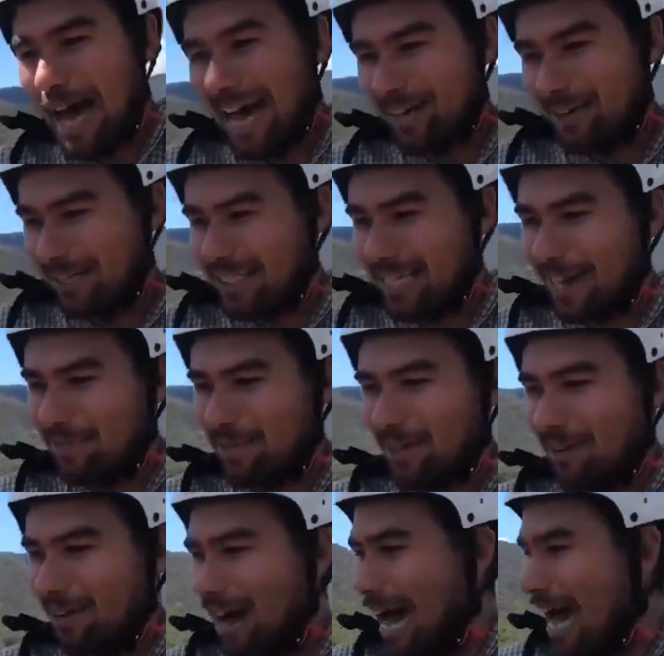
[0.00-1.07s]
were really
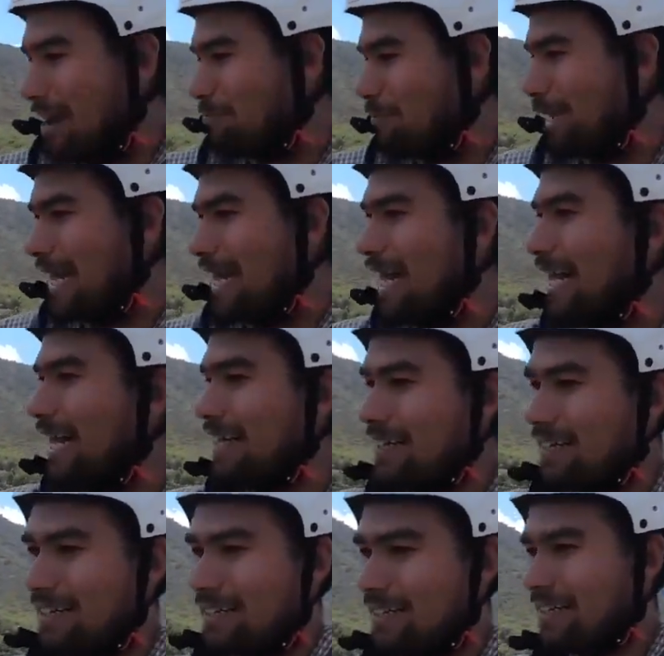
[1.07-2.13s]
high,
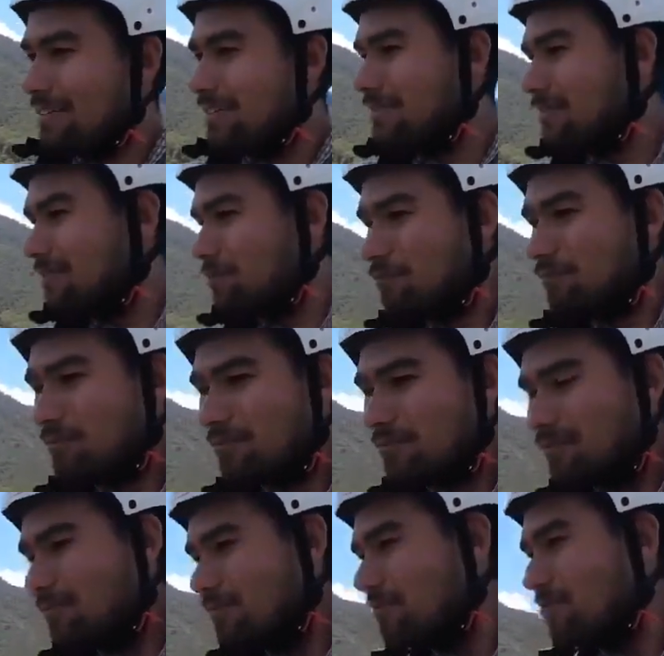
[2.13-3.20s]
but there are definitely some
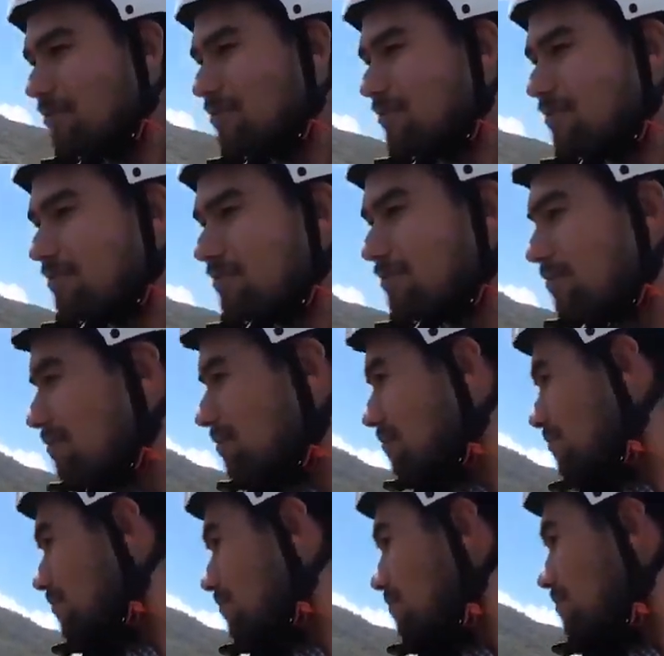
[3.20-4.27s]
really big lows, and I
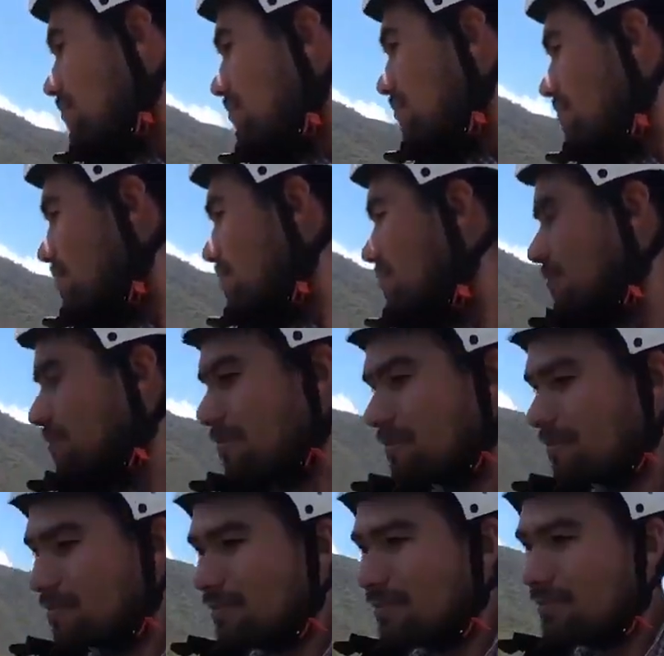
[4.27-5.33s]
think you've kind of got to
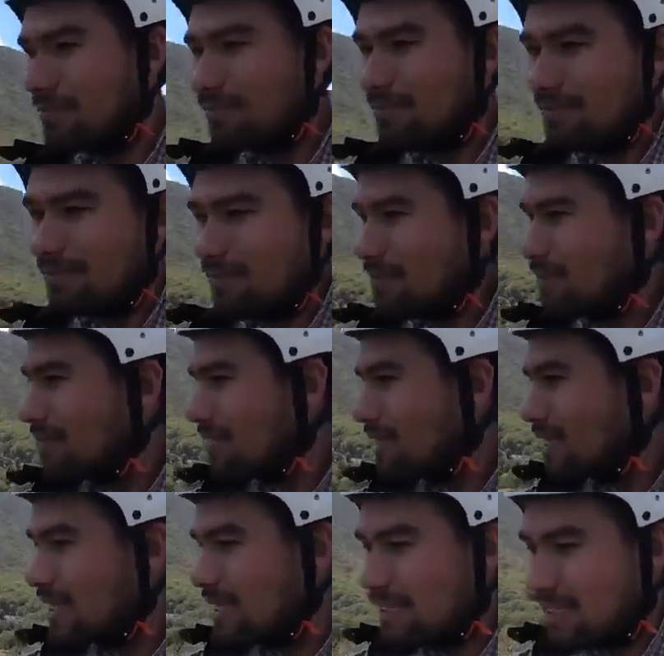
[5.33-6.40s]
have
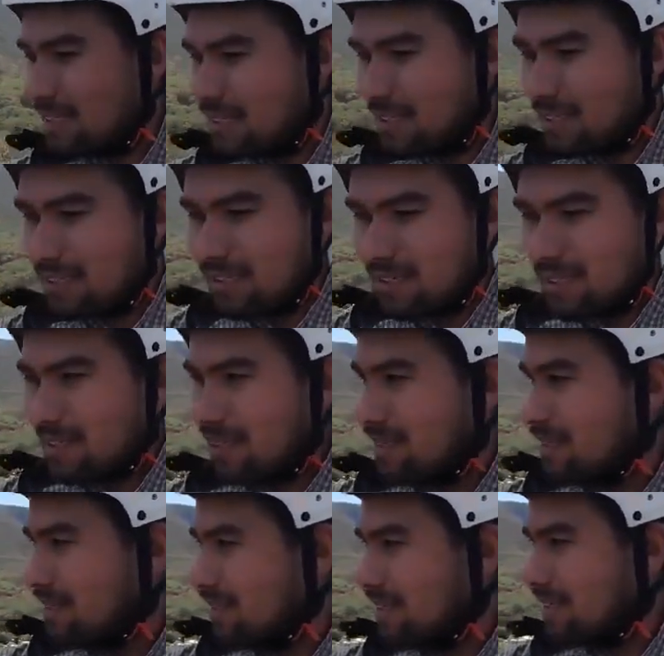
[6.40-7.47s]
some of those lows and
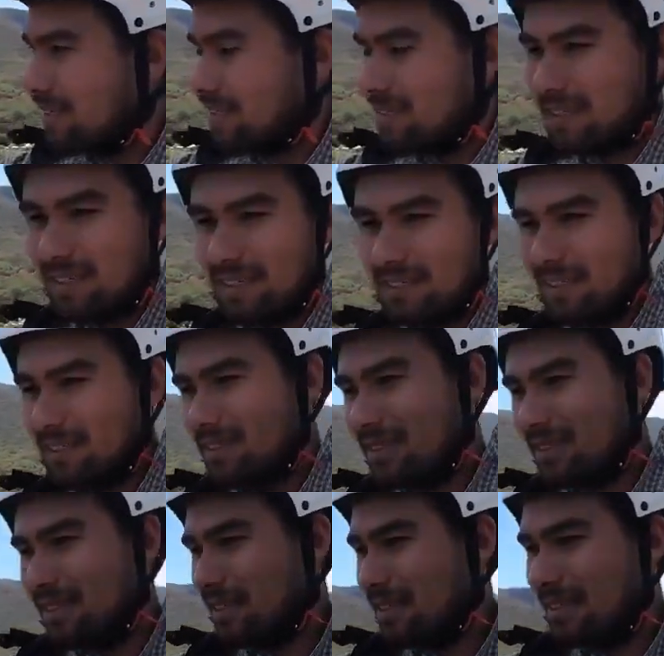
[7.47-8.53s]
challenging times to
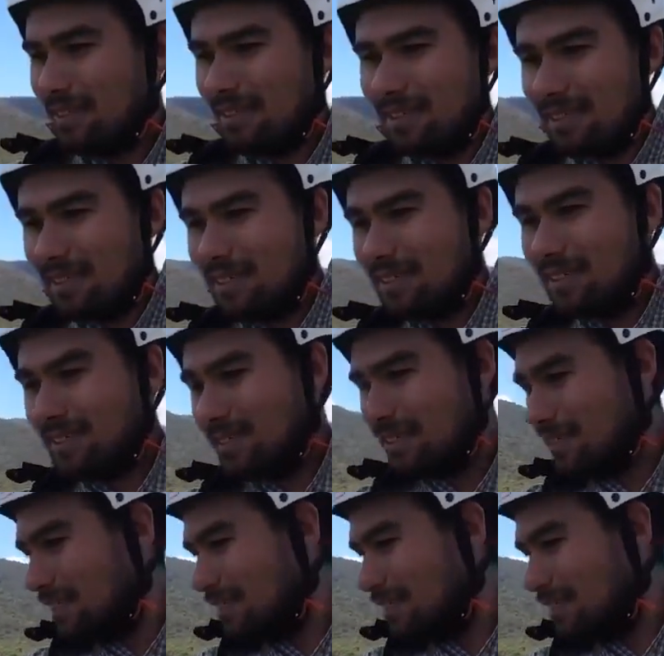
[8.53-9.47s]
appreciate the good.